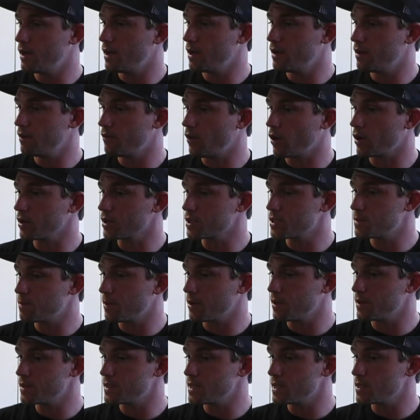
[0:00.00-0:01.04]
of our
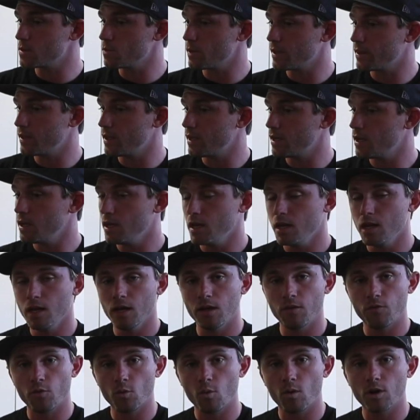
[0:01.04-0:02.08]
experiences with it.
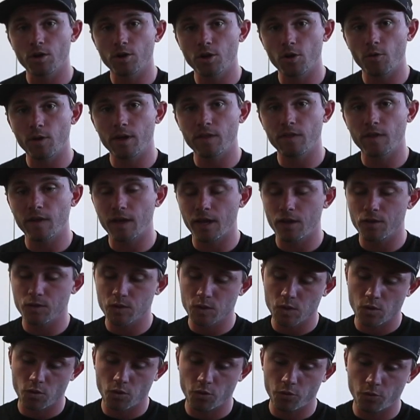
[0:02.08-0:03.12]
If you want to know anything
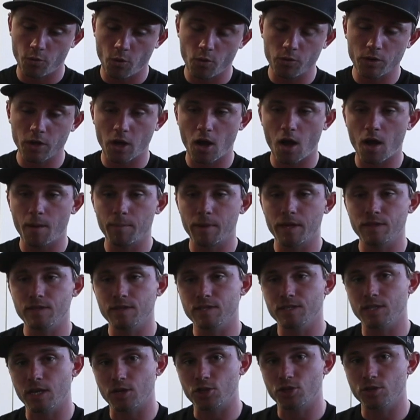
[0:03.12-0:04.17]
else, throw the comment in
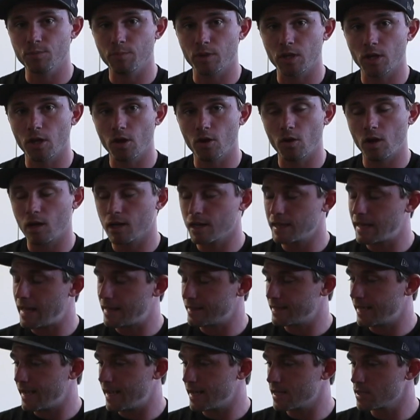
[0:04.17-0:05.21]
the section below. I'll
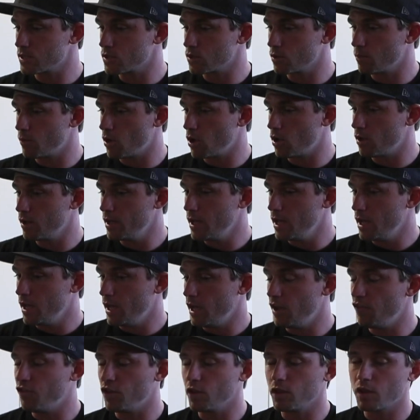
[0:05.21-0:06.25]
gladly answer them all.
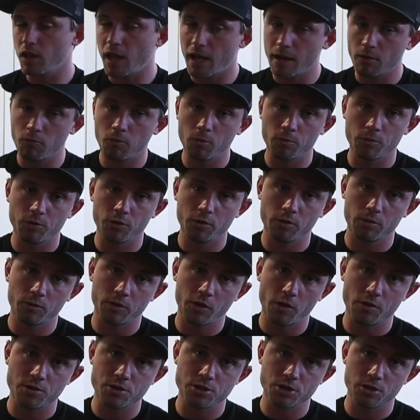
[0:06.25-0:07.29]
If you like what we're doing
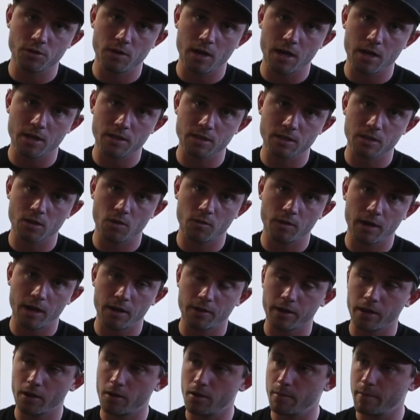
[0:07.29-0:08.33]
with all these shootouts, going out
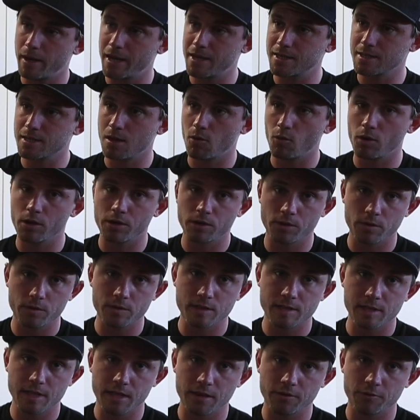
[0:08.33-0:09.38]
and getting all bikes, I want to do
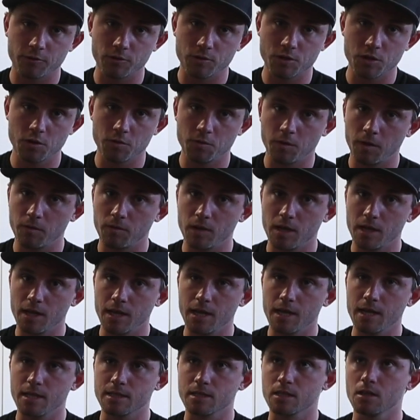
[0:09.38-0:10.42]
this again for
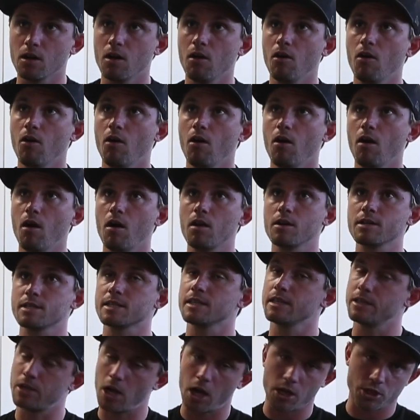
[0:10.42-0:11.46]
$250. It's
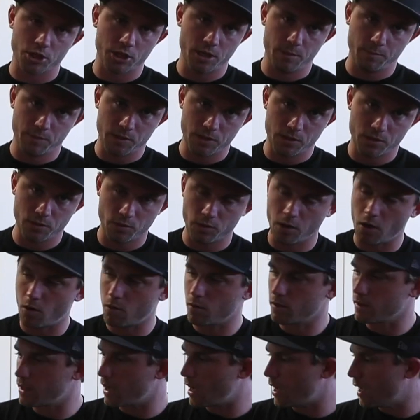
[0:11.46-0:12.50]
honestly not cheap to do
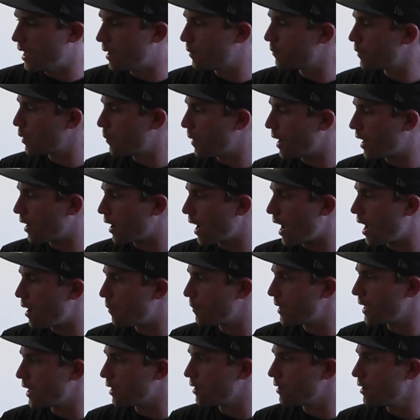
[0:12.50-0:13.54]
though. No matter how
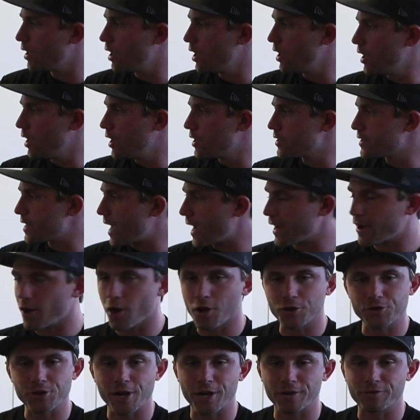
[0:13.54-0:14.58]
many side
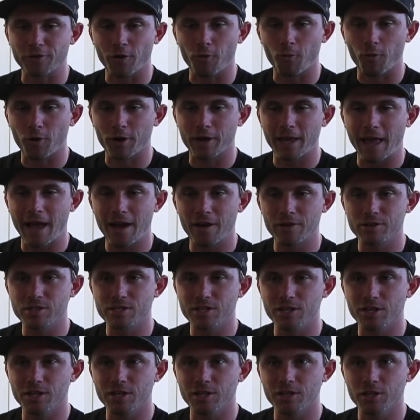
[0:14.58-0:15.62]
contracts I work out
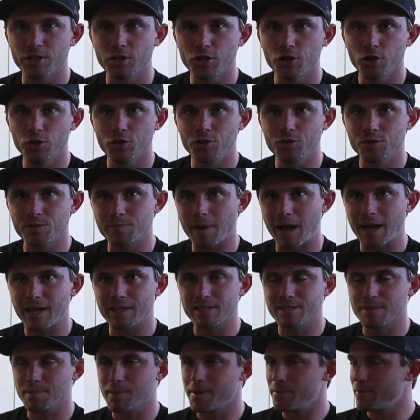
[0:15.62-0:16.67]
to who's
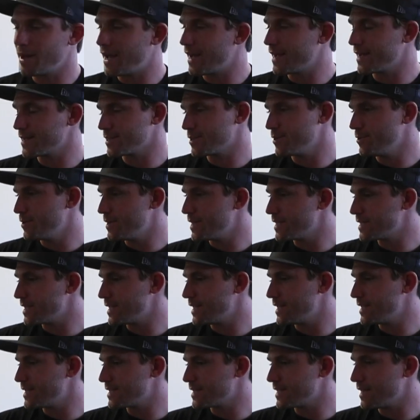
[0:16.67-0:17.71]
buying some of my bikes, who
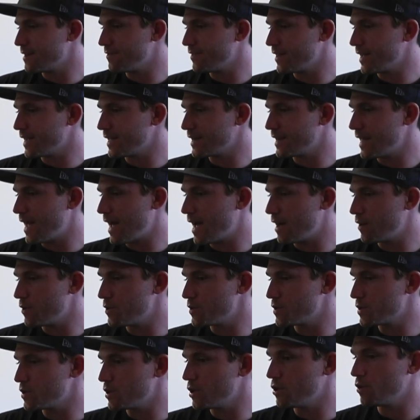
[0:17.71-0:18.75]
isn't, and stuff like that,
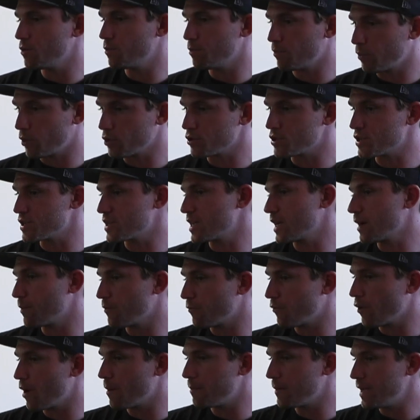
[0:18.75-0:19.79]
who's, you know, purchasing
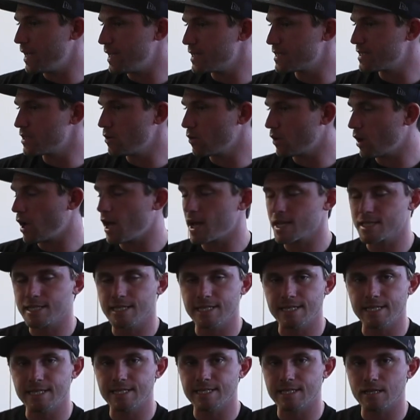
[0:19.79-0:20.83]
them from me, it still costs
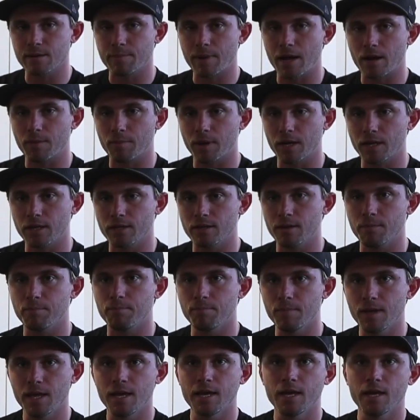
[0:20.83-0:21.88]
a decent amount of money to
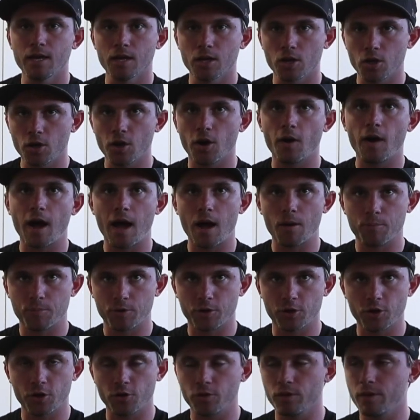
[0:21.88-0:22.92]
go out,
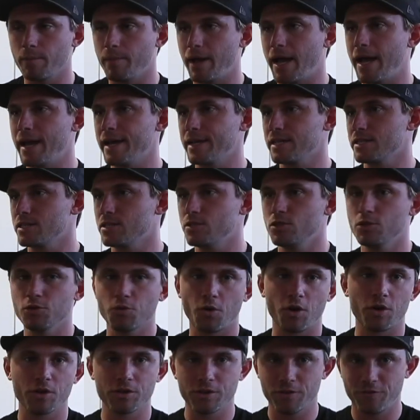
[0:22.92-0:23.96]
procure the bikes,
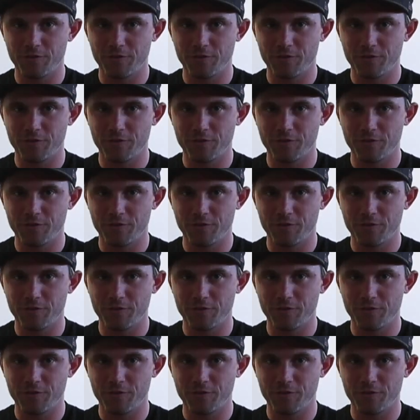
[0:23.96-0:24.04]
do all the